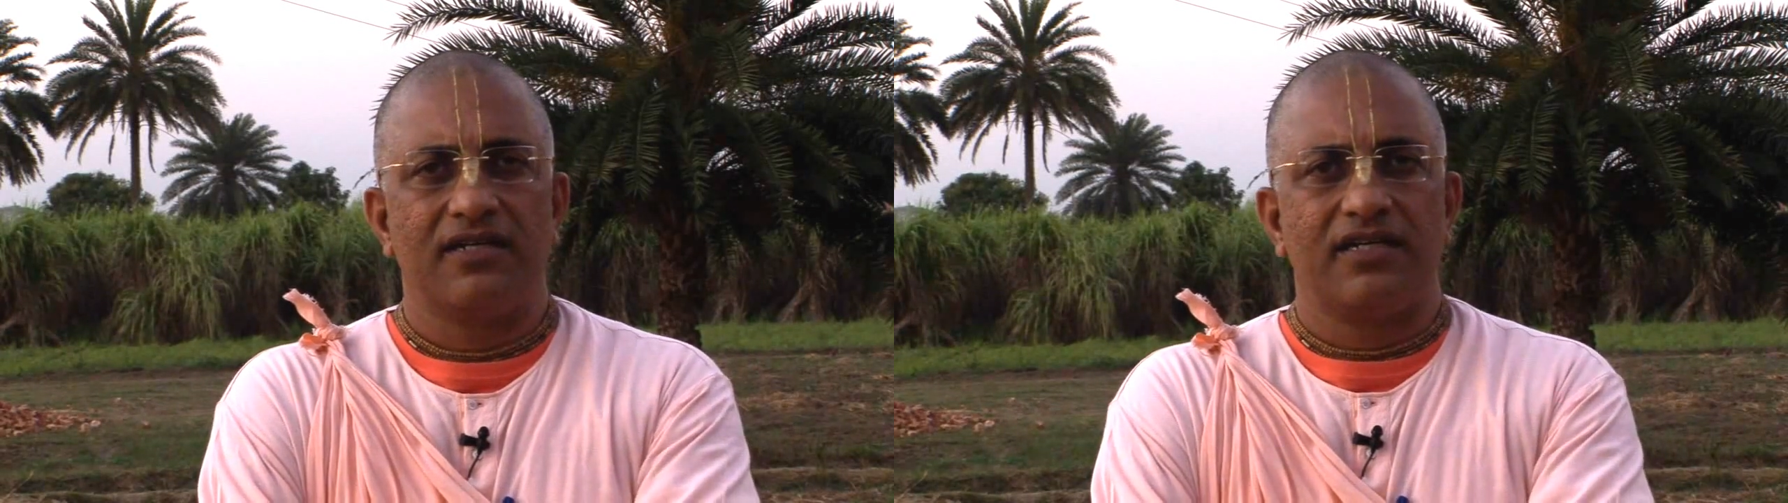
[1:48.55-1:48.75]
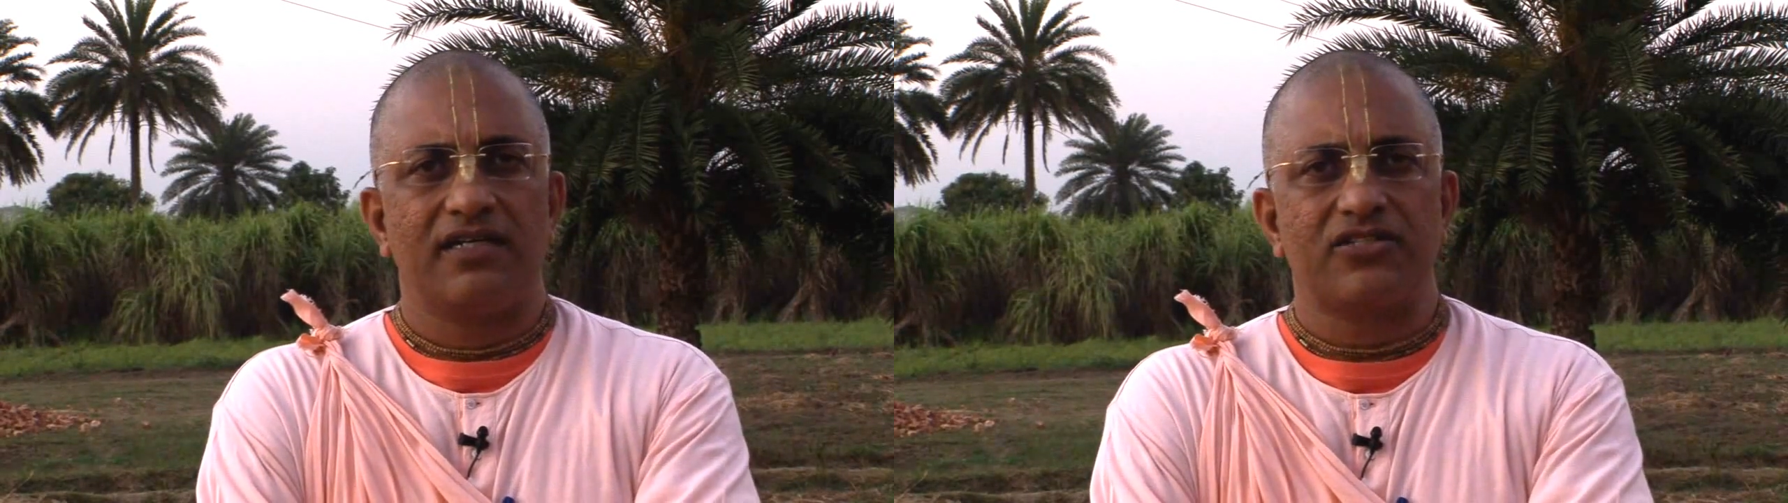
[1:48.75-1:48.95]

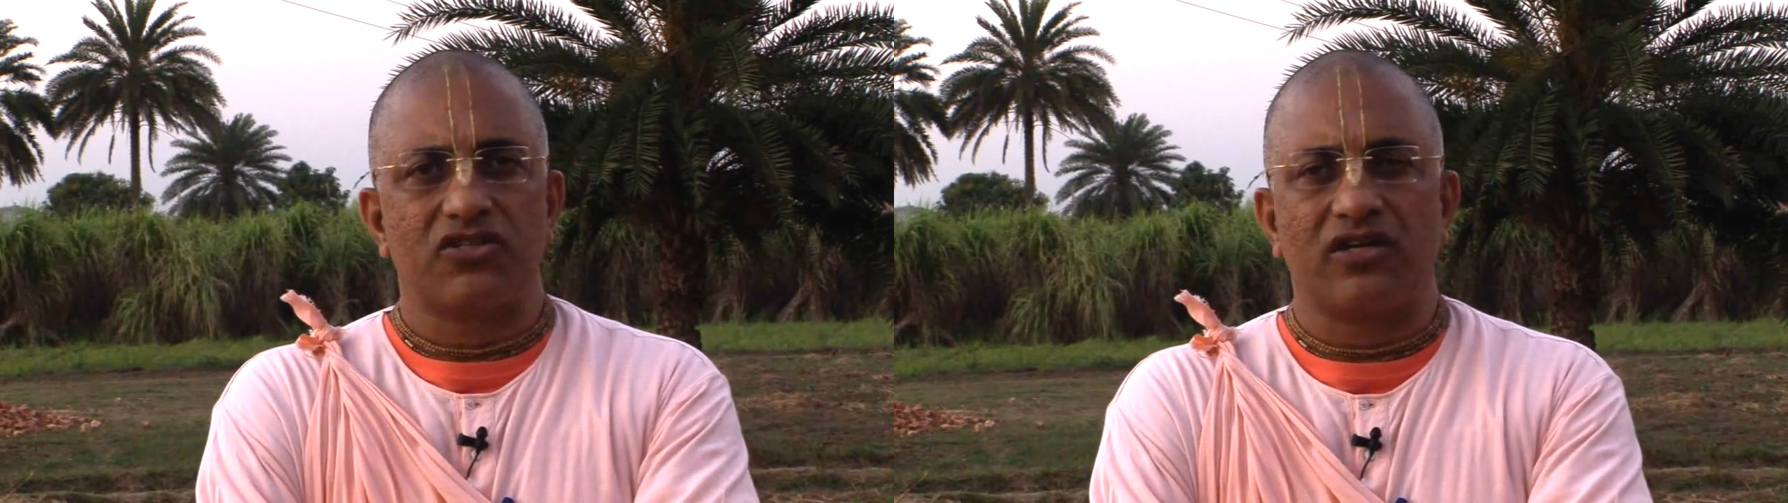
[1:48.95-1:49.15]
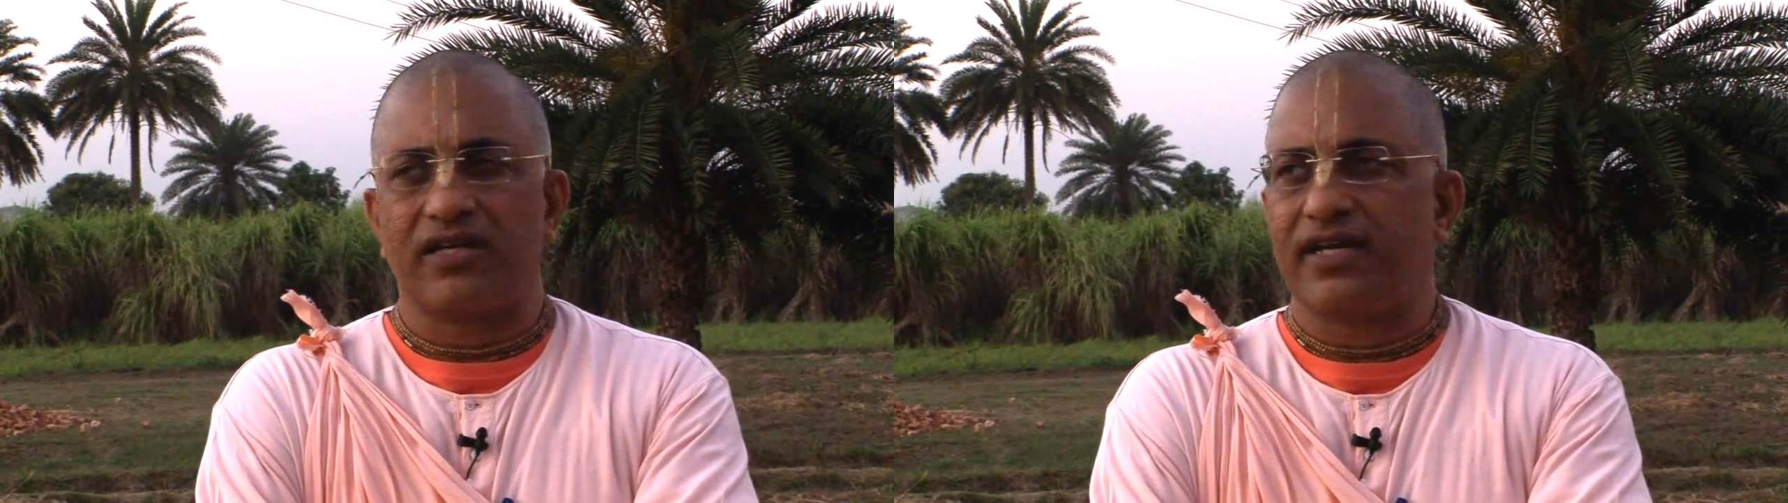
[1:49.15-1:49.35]
is
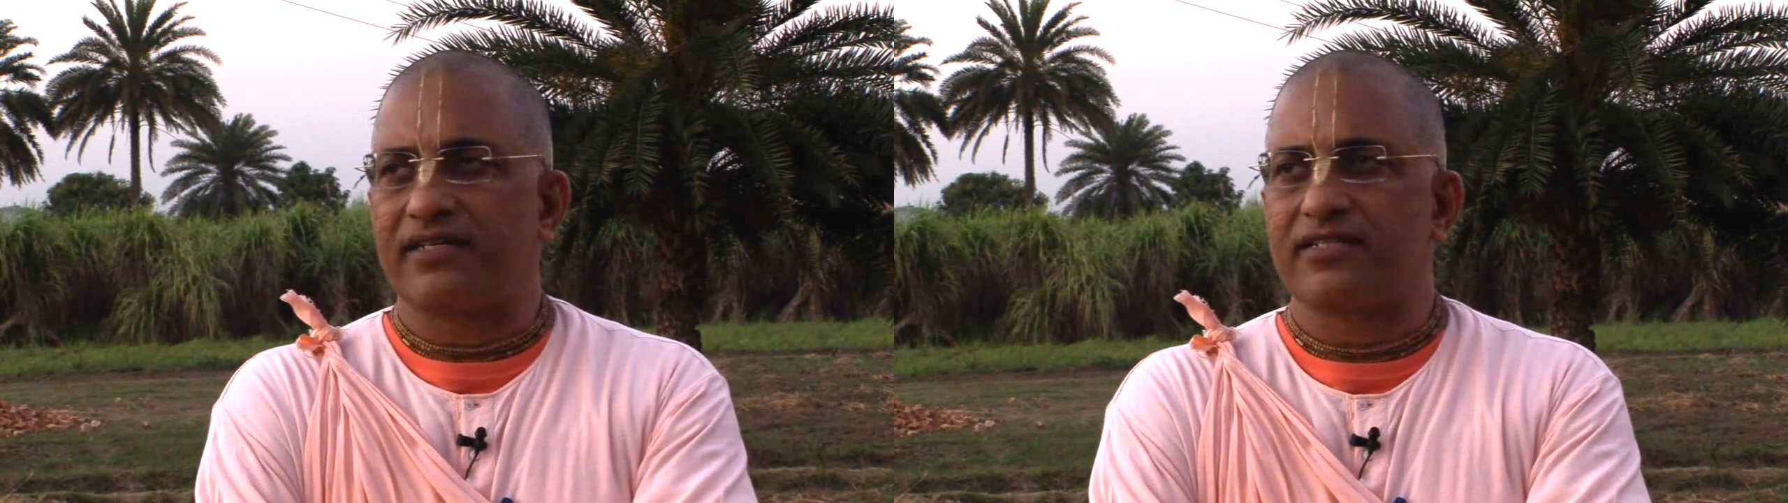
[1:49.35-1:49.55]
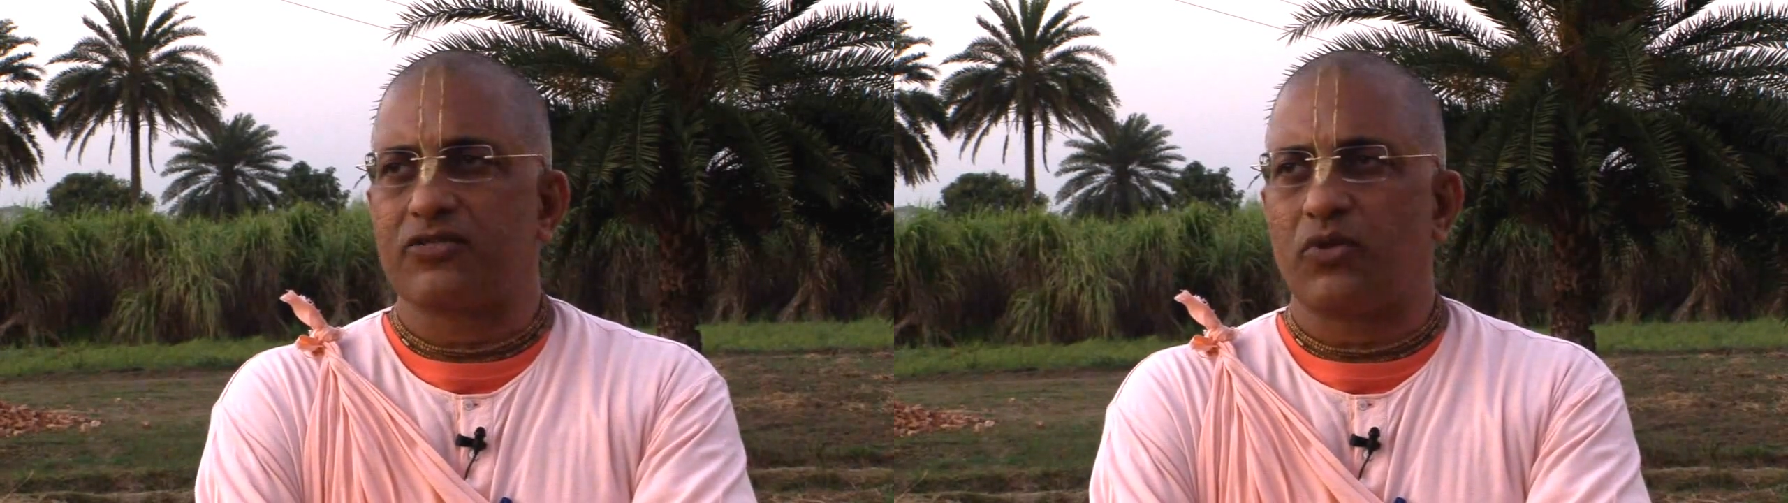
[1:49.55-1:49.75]
organized.
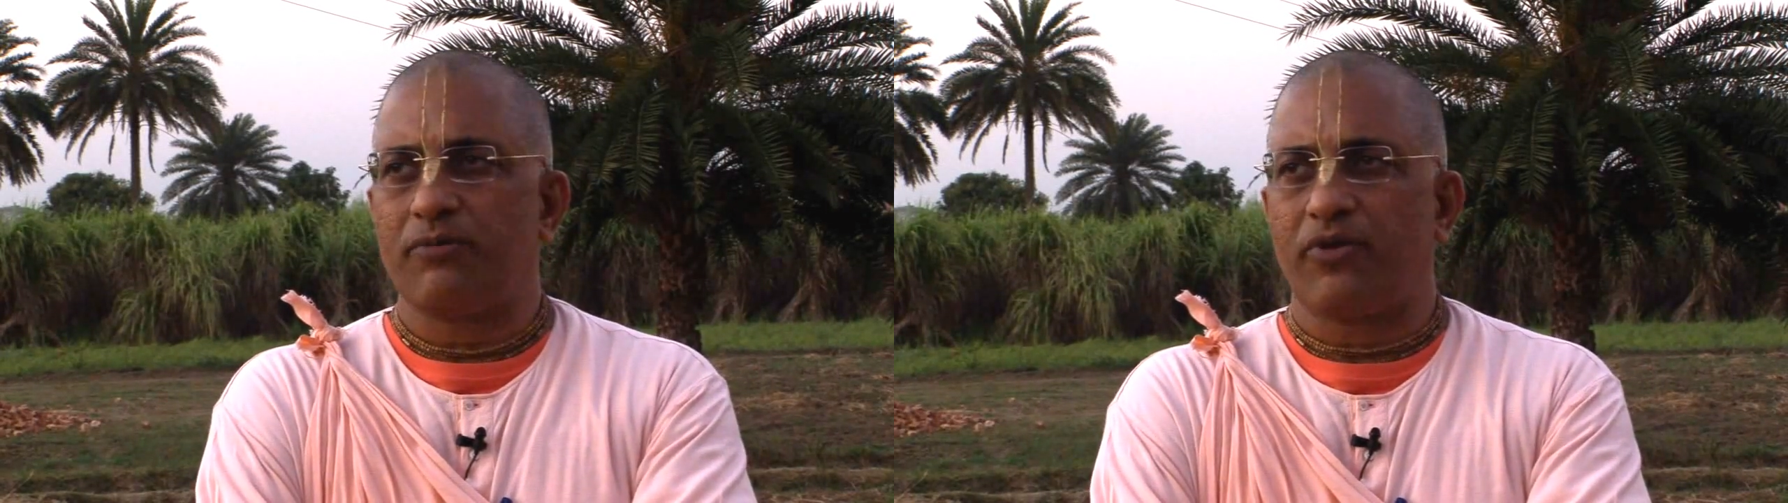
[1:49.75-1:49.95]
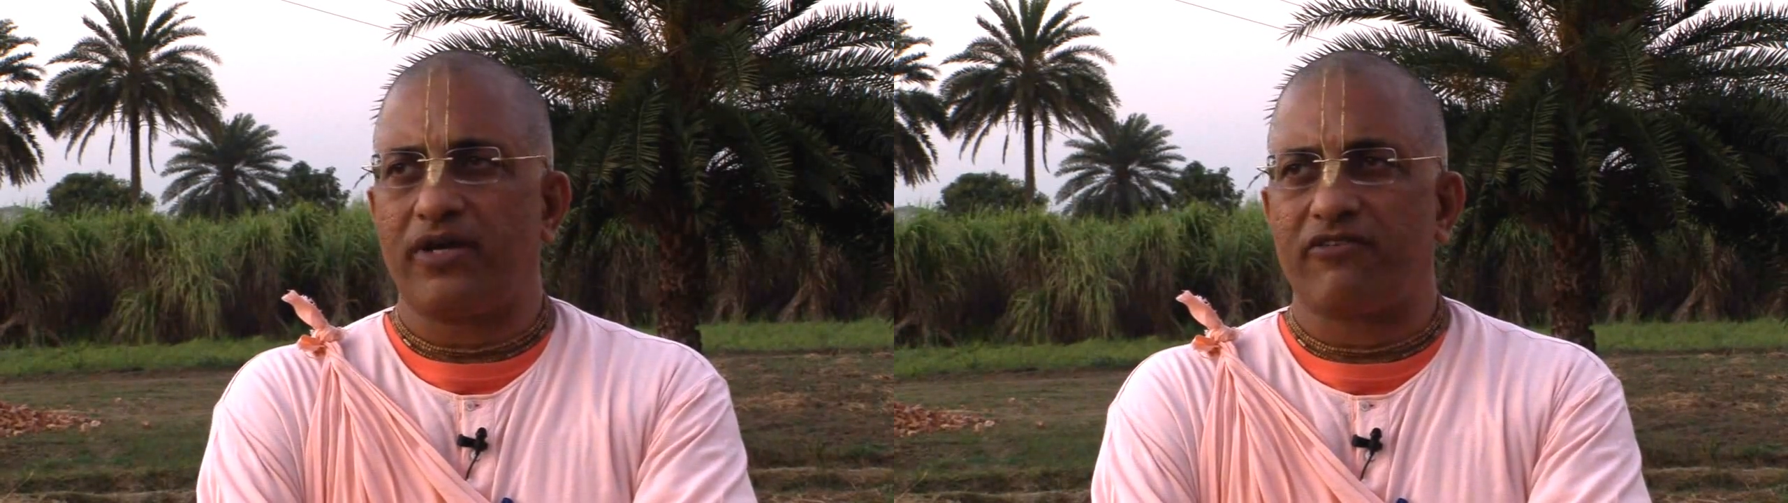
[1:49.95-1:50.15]
That's one
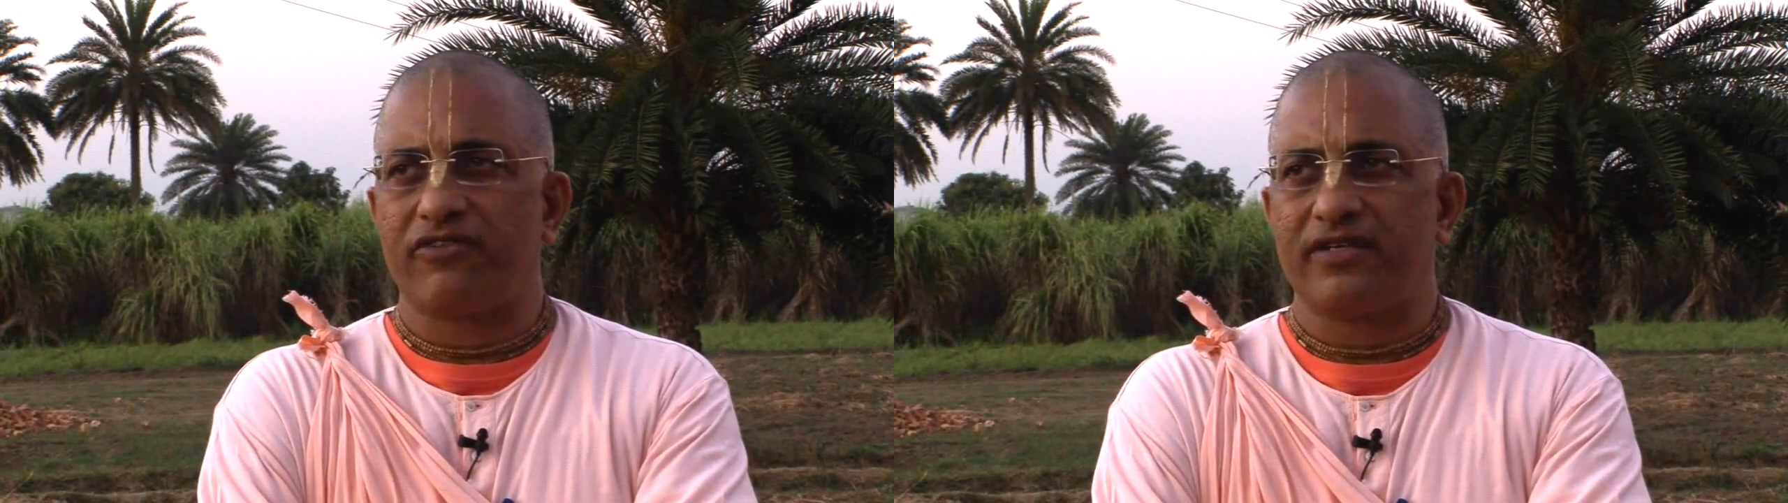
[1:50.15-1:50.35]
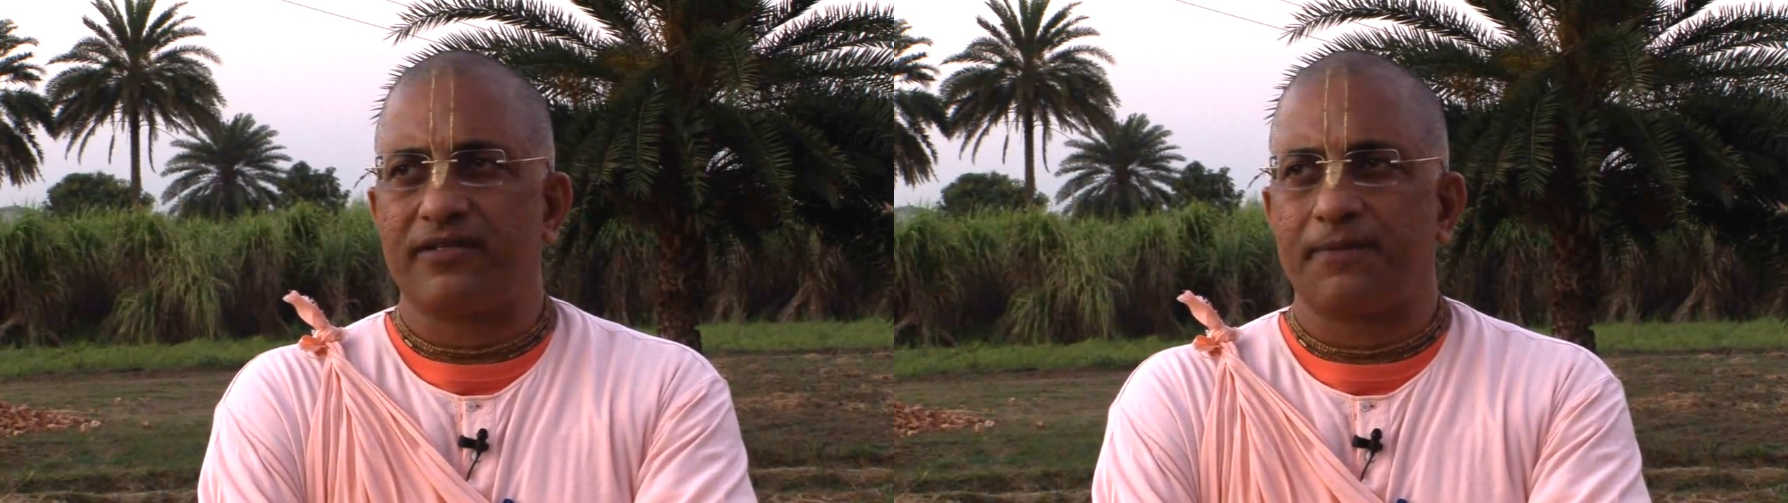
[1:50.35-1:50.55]
point of it.